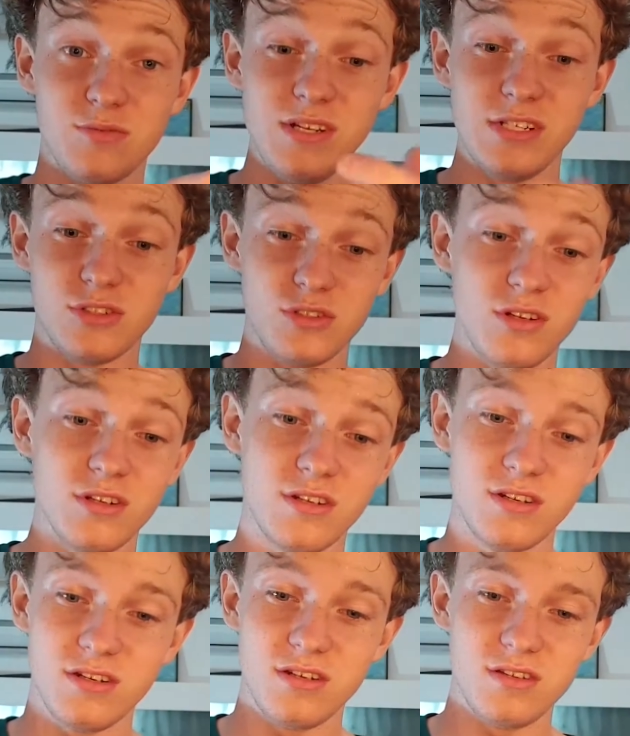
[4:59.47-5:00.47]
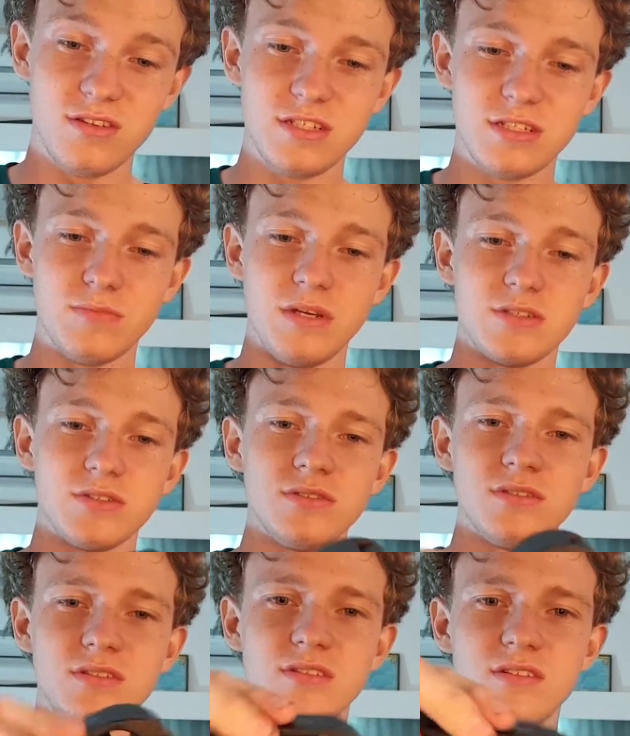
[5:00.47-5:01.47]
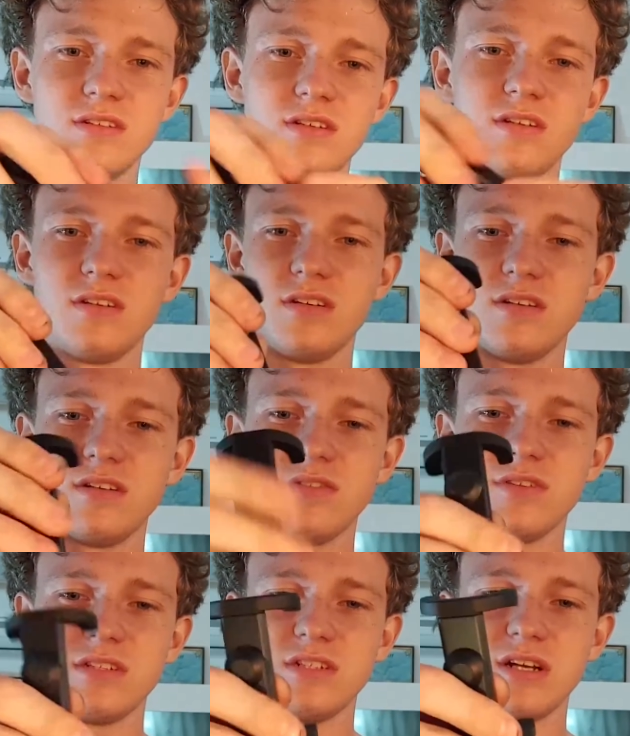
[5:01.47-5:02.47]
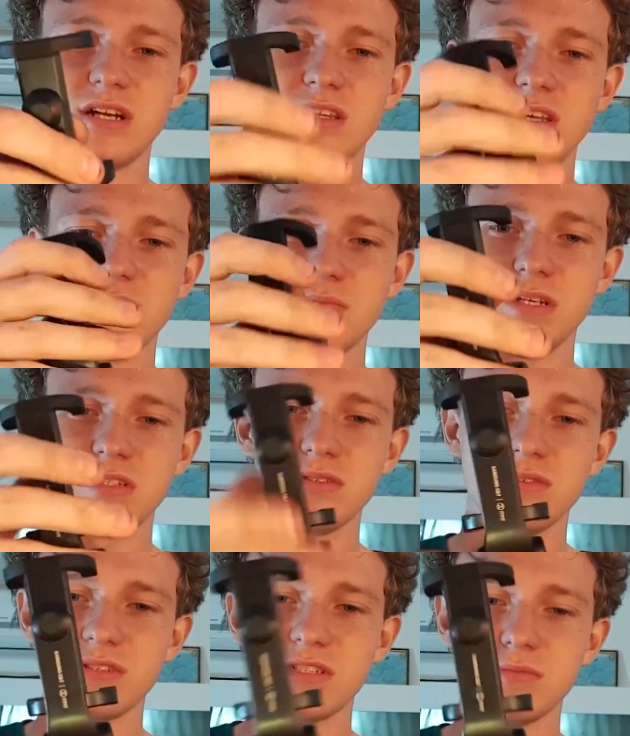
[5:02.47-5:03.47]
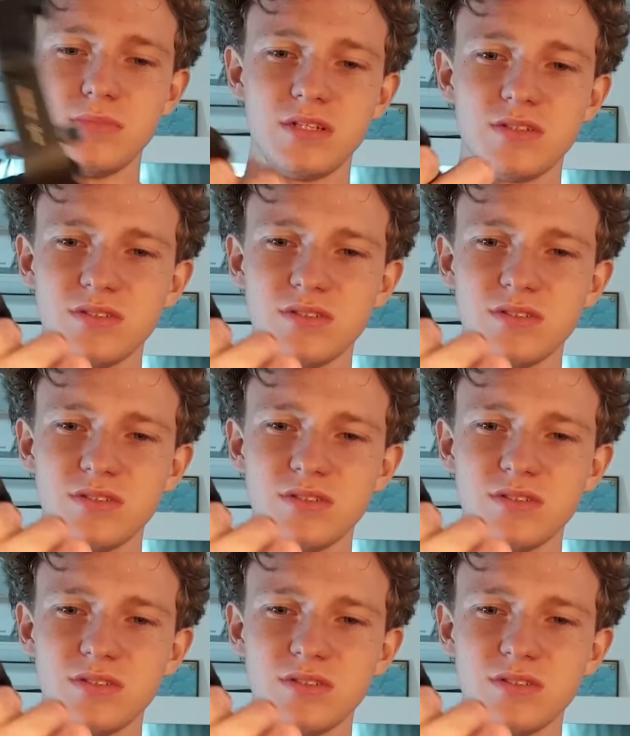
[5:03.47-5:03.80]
solid. This is metal. This here right there is metal. This is metal.